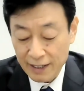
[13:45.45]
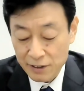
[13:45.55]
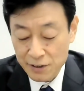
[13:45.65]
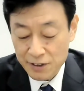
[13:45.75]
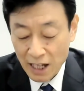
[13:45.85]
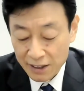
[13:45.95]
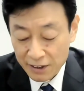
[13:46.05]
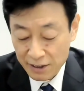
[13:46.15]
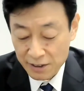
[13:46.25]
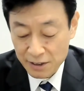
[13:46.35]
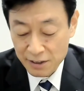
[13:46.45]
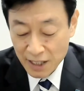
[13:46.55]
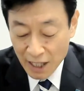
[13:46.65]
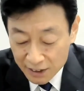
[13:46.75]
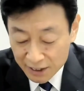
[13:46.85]
and
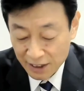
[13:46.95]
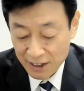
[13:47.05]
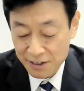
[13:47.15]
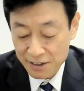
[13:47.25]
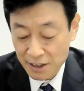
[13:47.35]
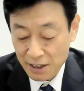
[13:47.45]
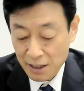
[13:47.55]
standardize